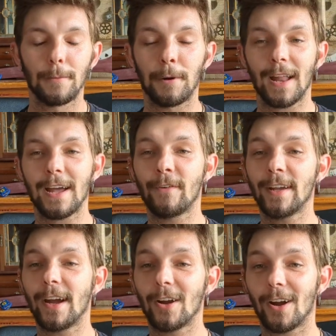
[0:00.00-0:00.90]
But Ivan
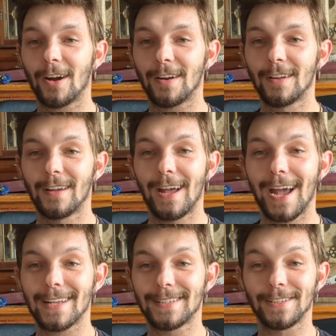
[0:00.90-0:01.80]
Gerhardt
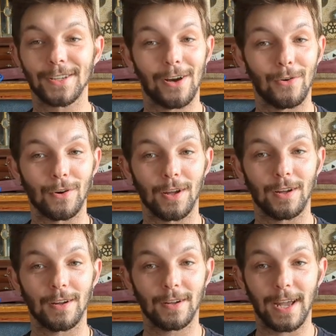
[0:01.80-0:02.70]
has his own
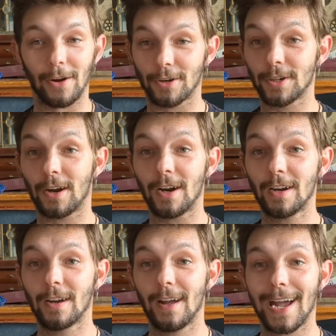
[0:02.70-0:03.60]
character
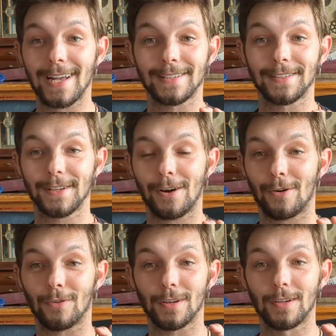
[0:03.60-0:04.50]
arc, has his
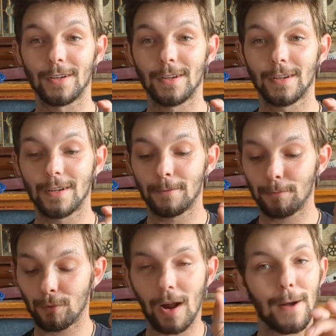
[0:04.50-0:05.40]
own
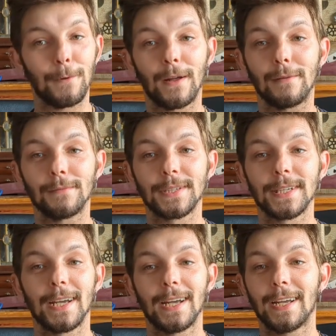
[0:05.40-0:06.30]
problems.
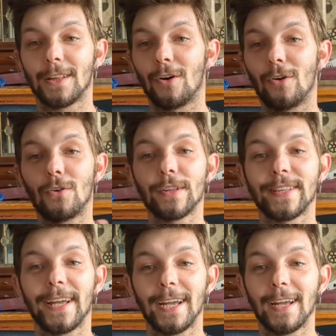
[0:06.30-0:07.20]
The whole
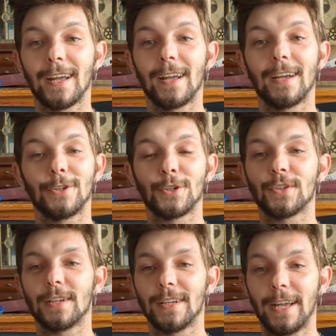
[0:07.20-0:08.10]
thing
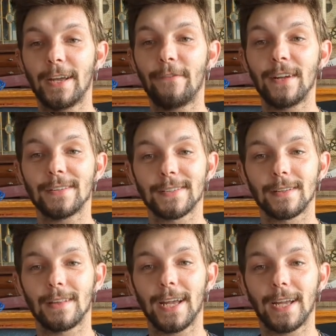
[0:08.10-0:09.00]
just, he
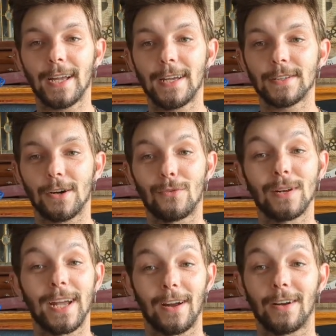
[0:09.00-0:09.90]
feels like his
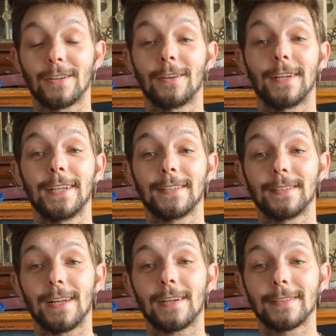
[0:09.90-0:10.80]
own character. He is
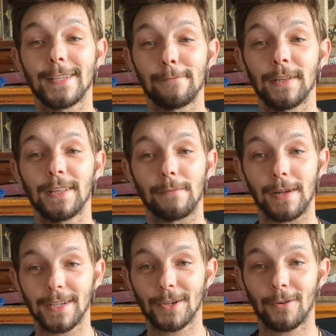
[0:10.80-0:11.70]
not simply the
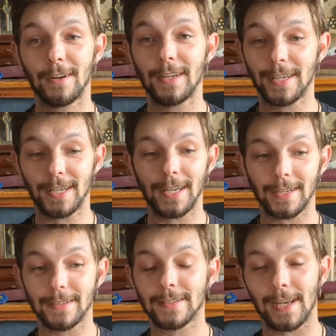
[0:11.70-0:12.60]
mentor, he
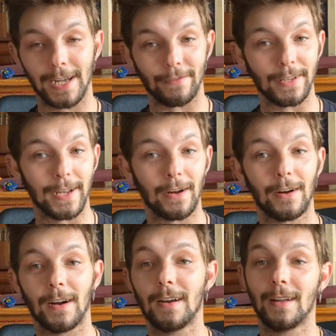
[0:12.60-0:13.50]
is Ivan
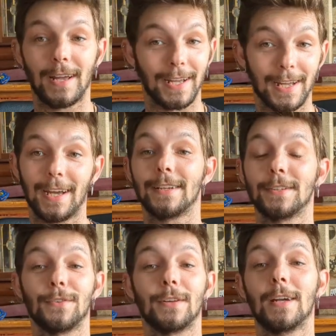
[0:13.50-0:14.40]
Gerhardt, aka
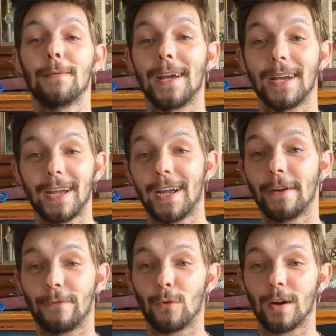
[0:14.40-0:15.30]
pseudonym,
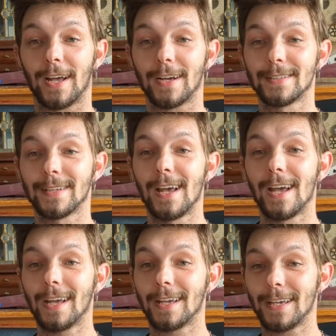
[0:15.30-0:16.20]
aka Fornax.
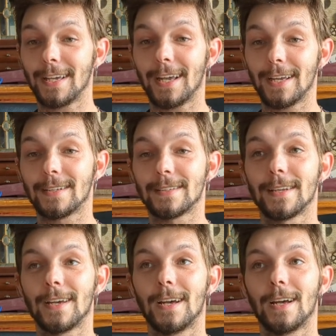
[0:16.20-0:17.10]
He
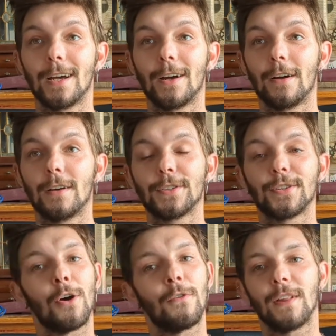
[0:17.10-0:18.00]
is
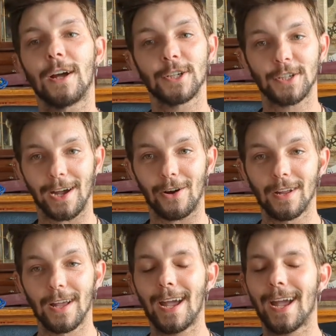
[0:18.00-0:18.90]
so flushed
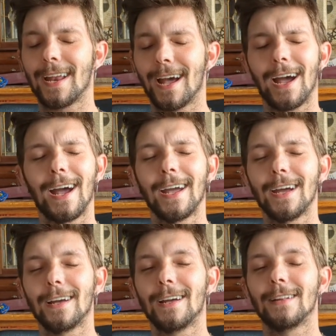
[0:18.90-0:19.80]
out, and
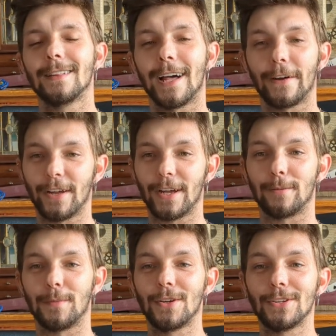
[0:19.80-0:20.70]
I love
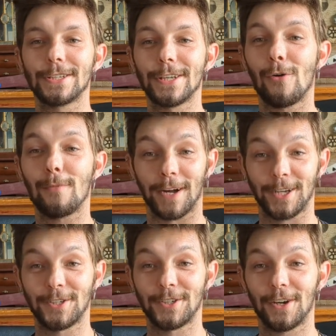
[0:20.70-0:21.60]
him so
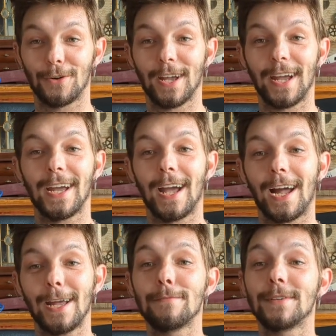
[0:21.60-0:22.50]
much. Okay,
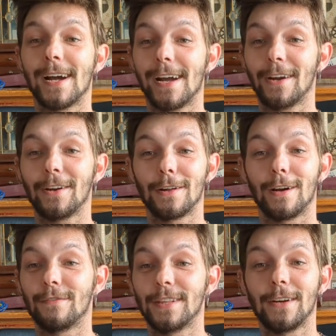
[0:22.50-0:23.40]
I am tired
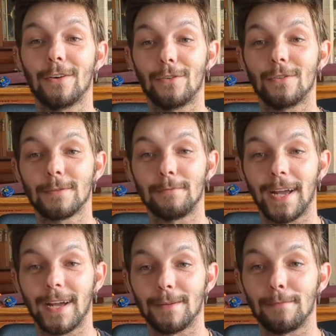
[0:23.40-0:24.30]
of the old
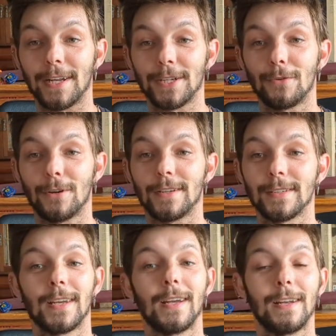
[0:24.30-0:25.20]
man
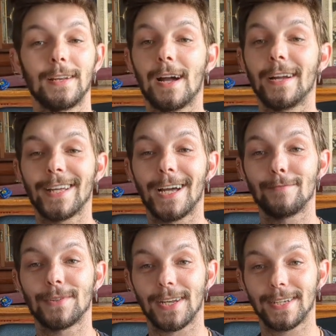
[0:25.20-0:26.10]
mentors nine
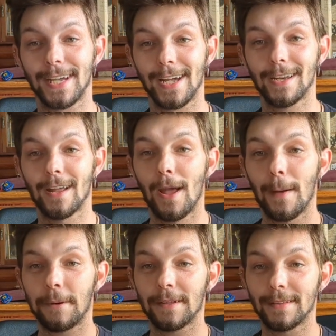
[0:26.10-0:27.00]
times out of ten,
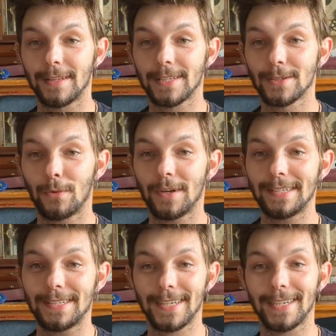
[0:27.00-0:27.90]
but this
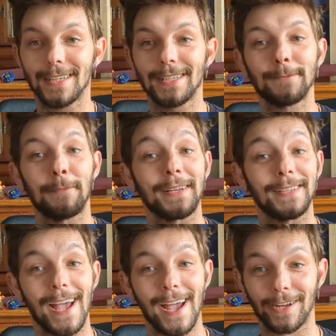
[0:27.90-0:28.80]
one did it
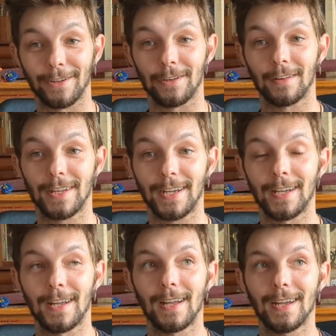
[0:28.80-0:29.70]
spectacularly.
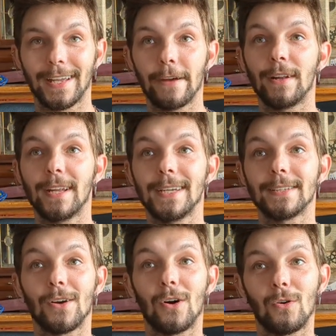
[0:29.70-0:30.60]
Given he
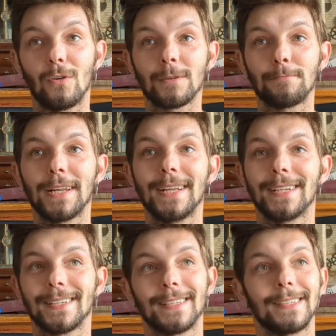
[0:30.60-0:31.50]
is old, but he
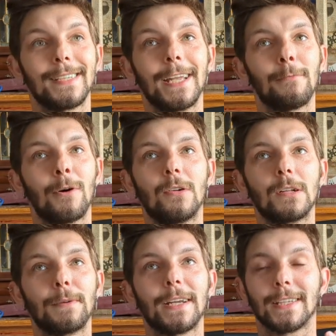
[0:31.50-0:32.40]
doesn't seem
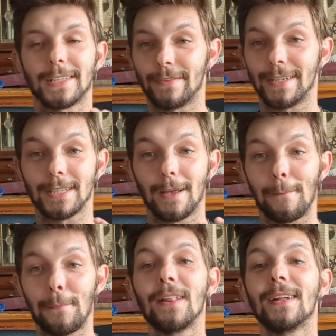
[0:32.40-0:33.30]
old because of his
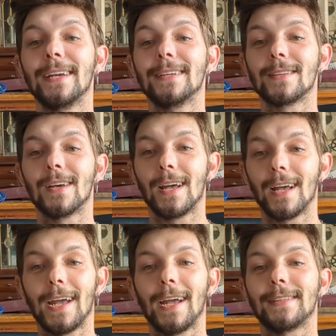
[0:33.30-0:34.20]
abilities,
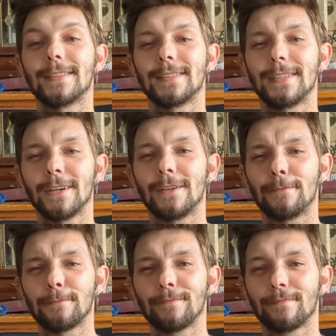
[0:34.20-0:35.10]
it's
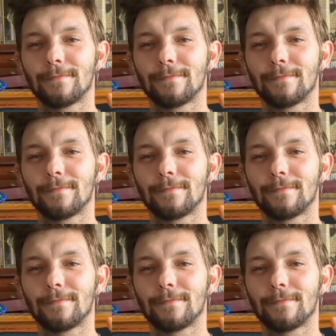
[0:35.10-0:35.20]
still